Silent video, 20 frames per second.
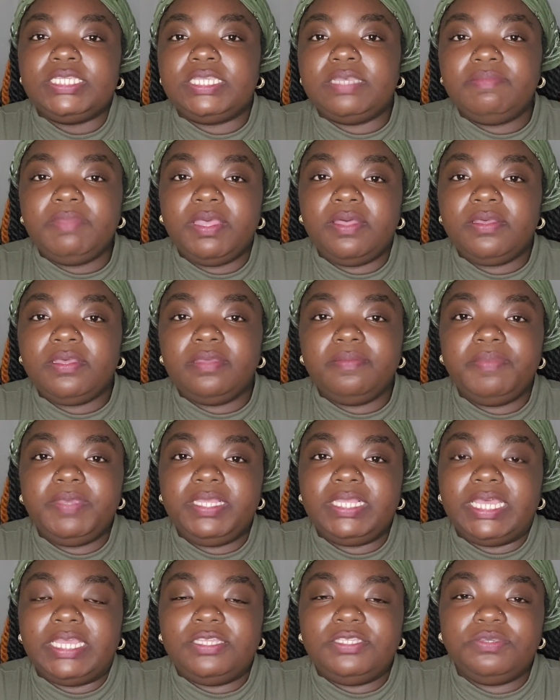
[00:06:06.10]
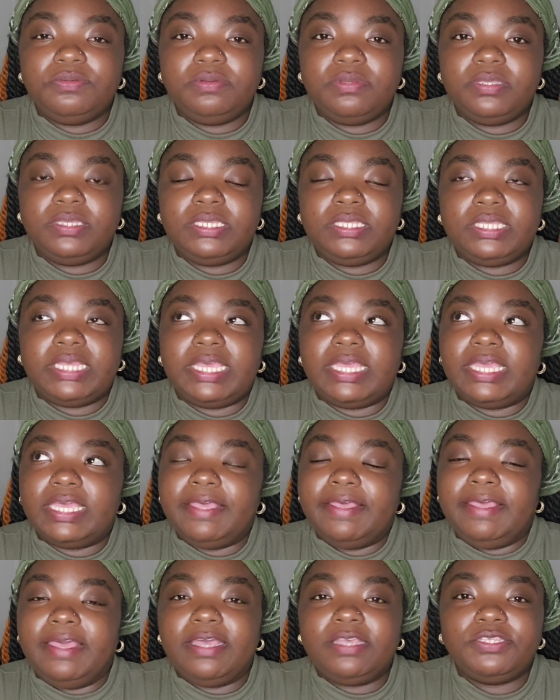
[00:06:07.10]
some y'all could be like doing
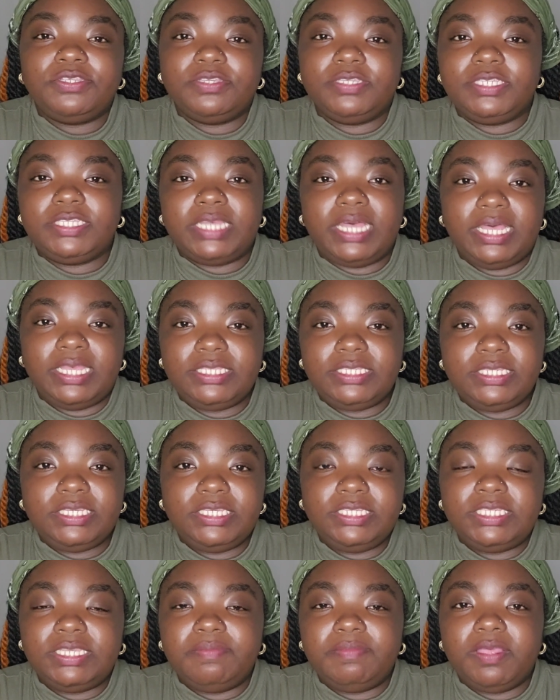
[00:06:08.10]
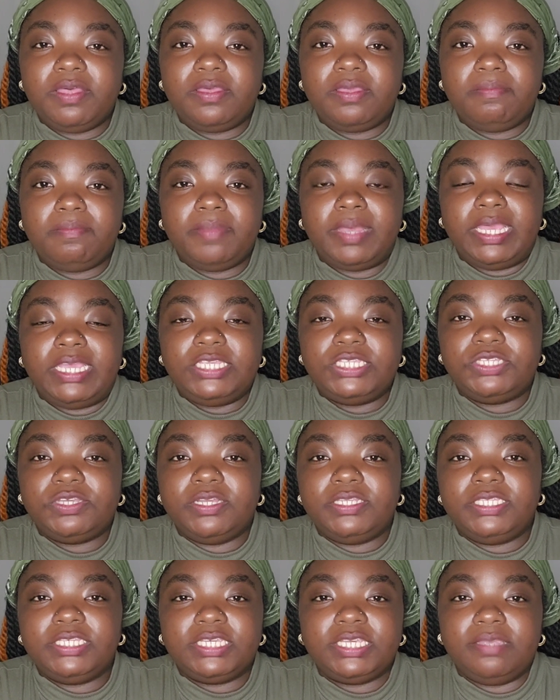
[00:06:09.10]
like exercising. Some y'all might
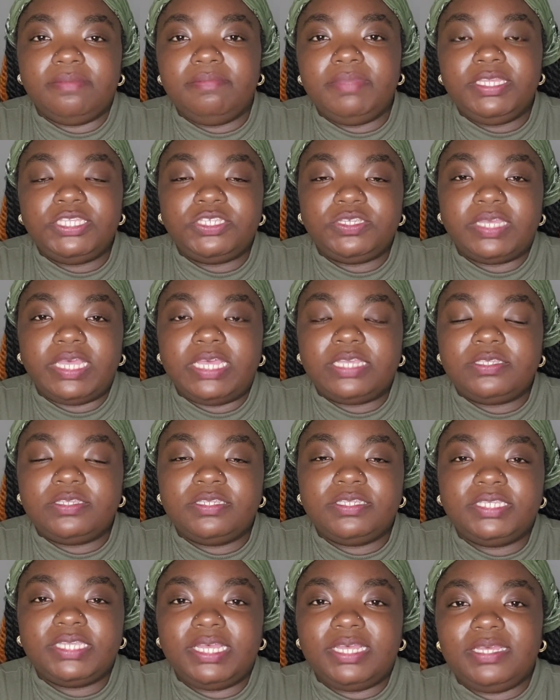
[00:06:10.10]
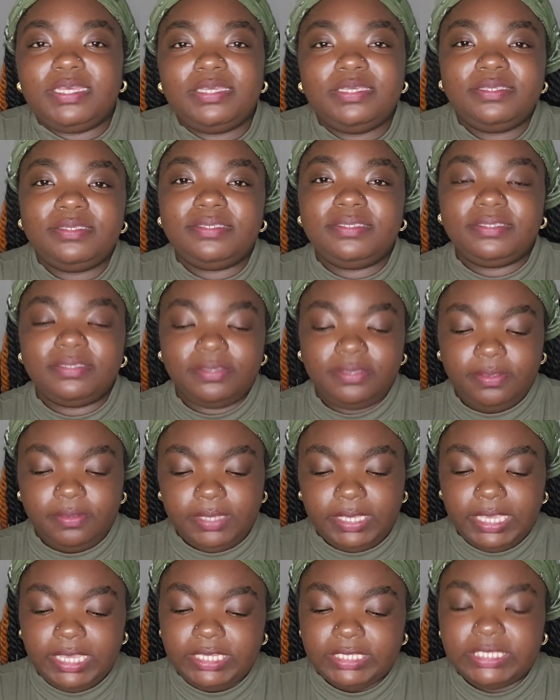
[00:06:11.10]
start to commit to exercise.
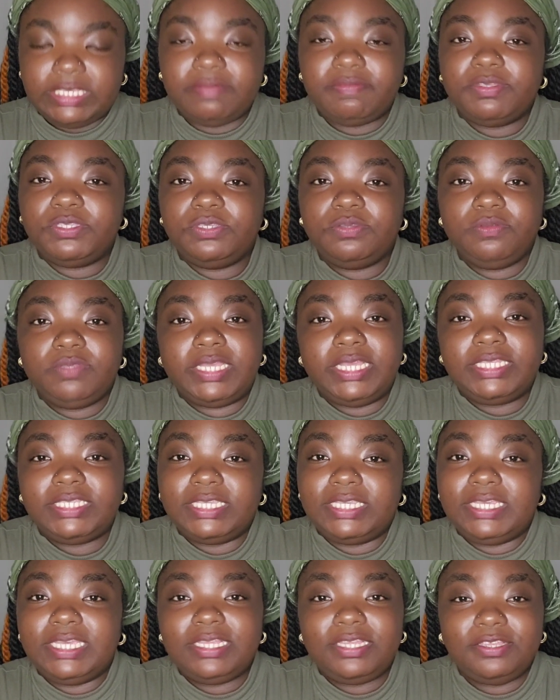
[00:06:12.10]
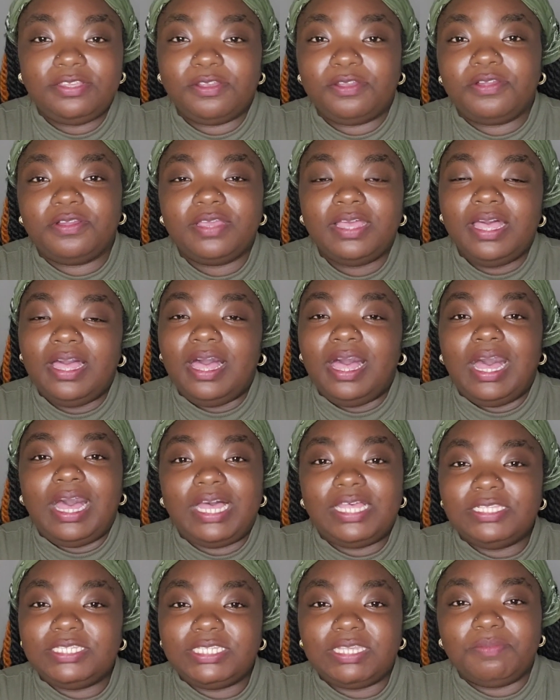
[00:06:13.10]
Okay, it's never too late to get your
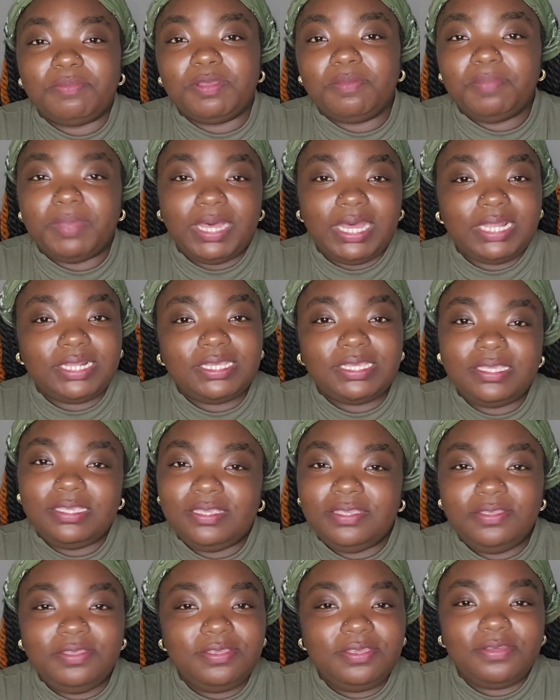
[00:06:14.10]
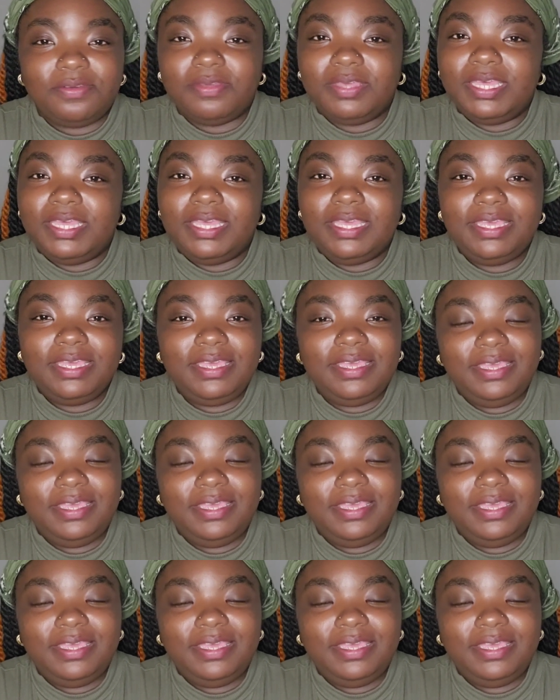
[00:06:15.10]
hot summer body. Okay,